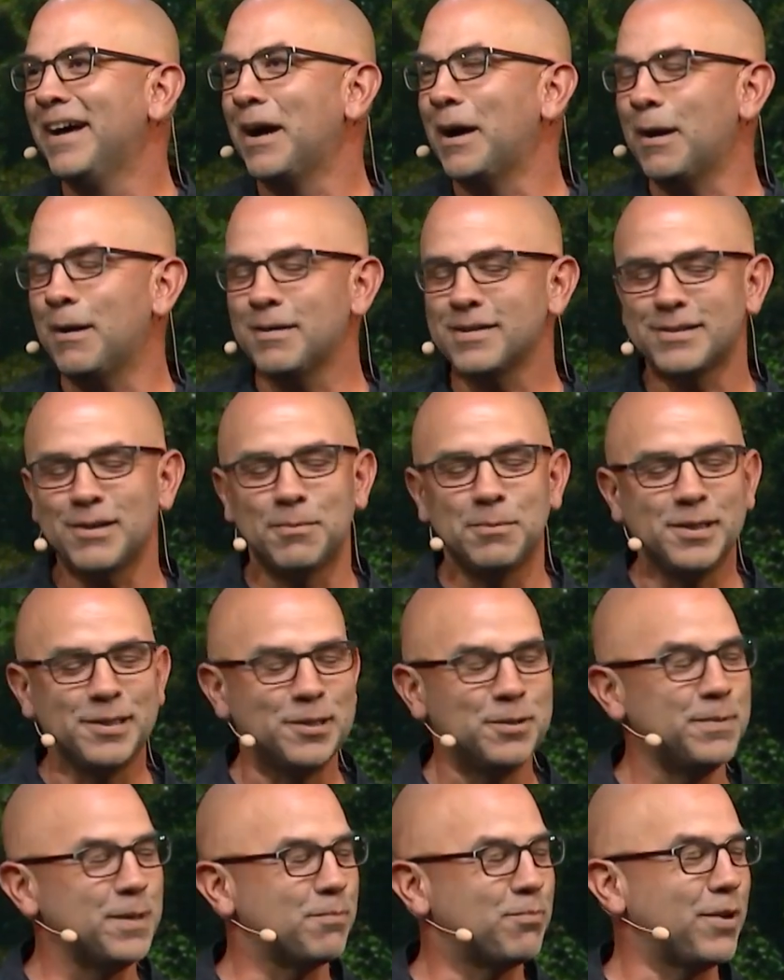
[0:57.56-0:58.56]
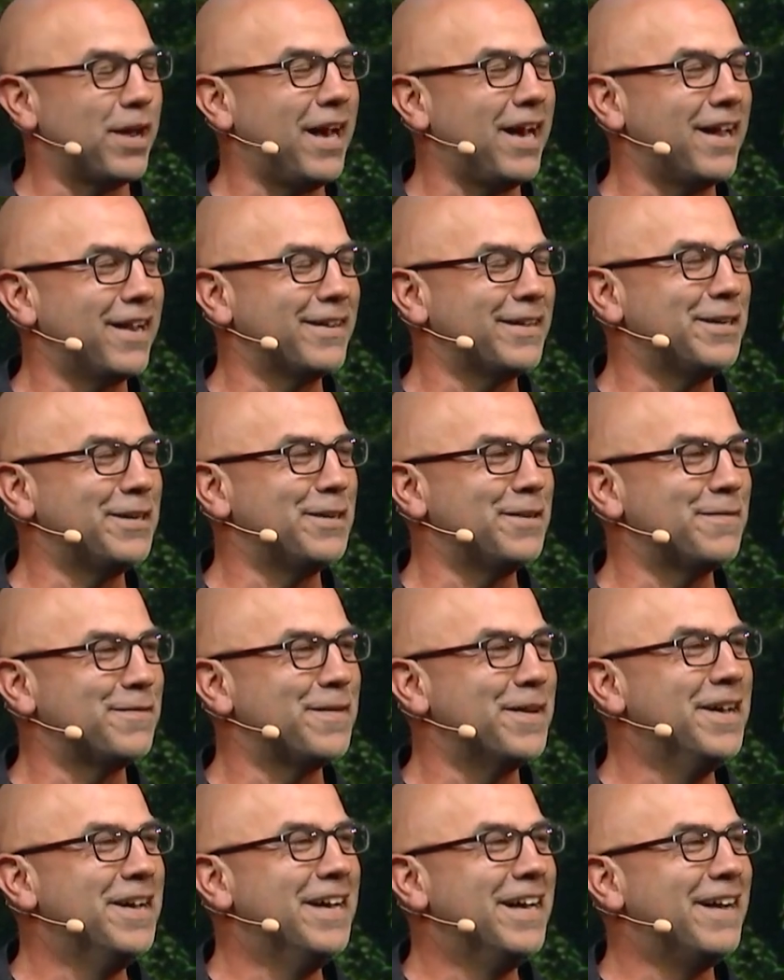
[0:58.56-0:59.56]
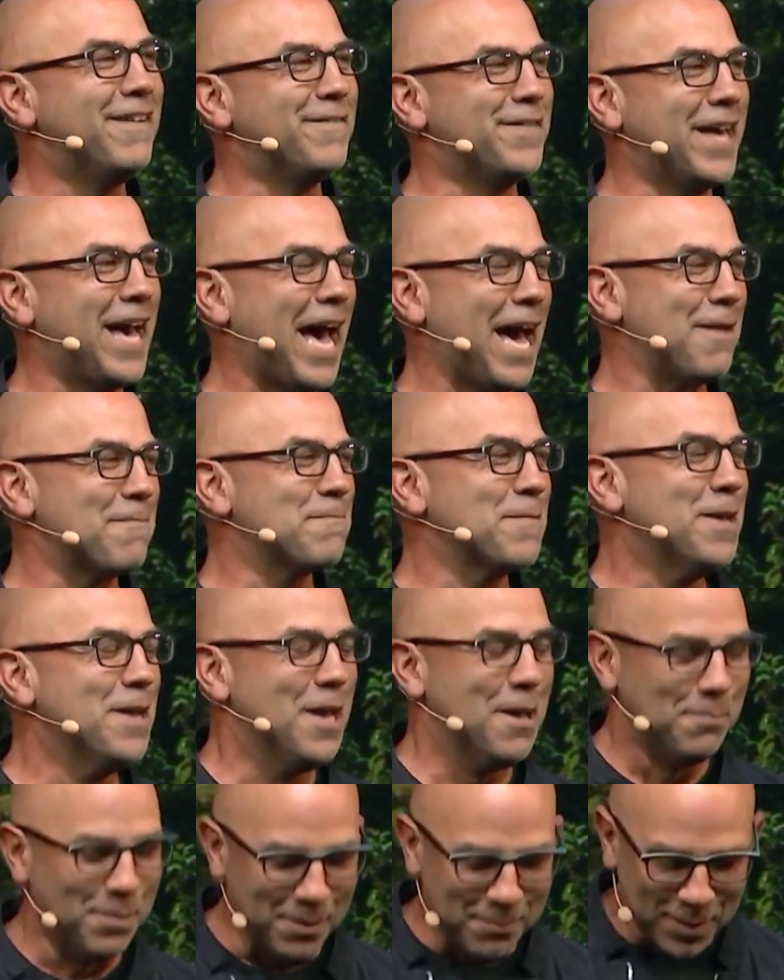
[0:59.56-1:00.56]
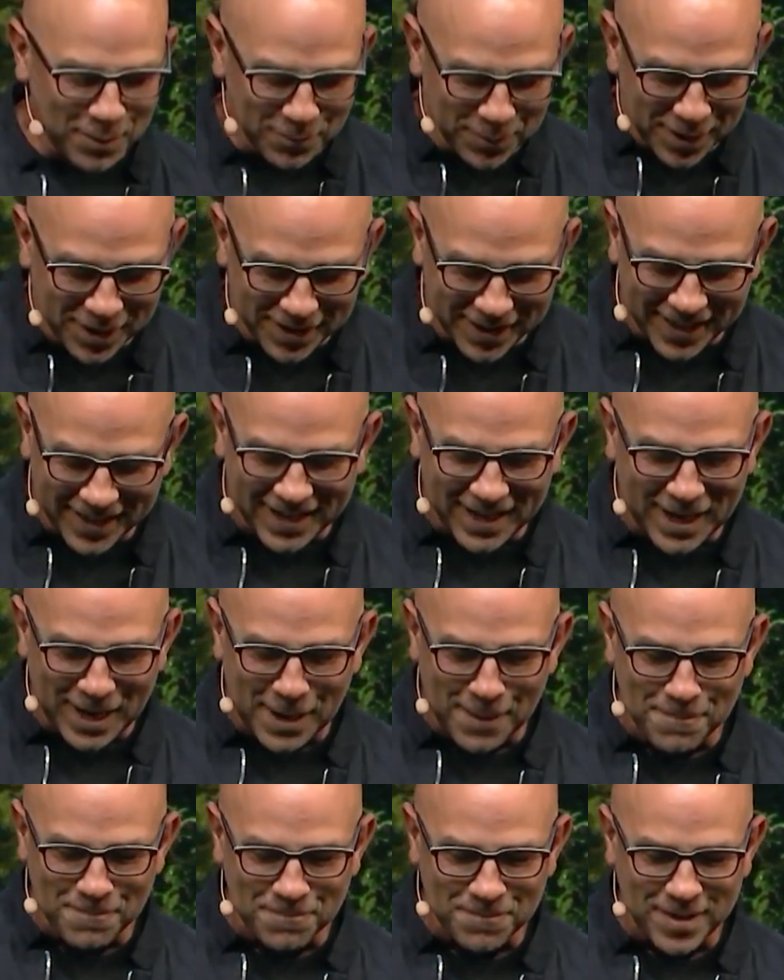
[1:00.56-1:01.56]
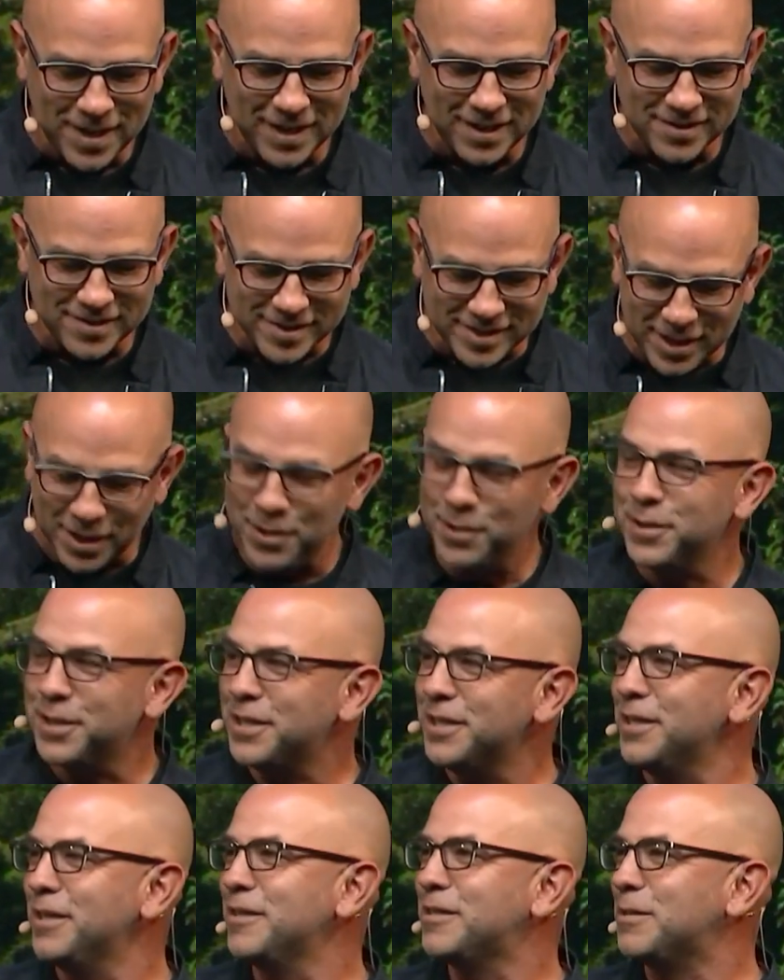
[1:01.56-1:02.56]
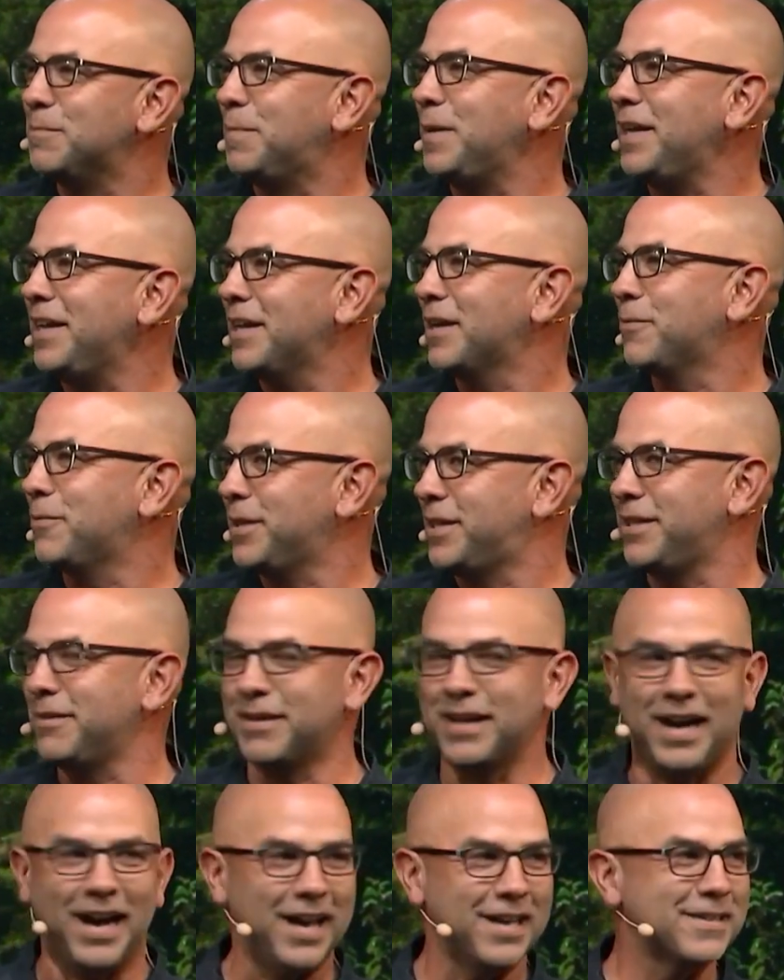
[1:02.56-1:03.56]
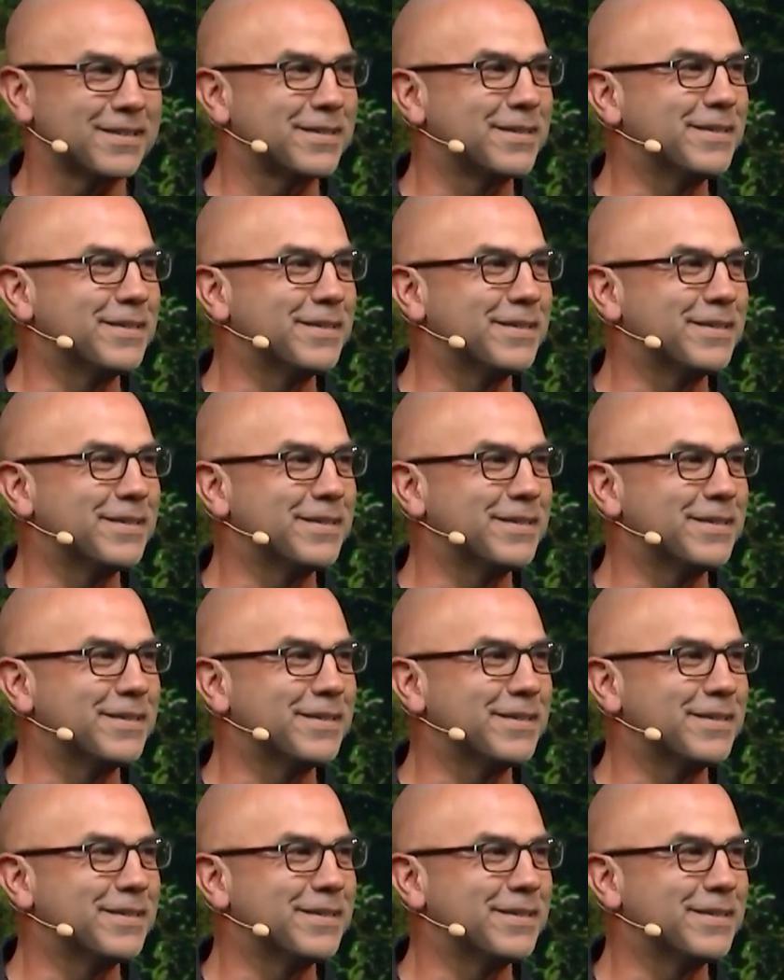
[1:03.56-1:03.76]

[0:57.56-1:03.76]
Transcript: Uh, so I'm a little bit proud of, of that. But, but really, um, it is so good to be here with you guys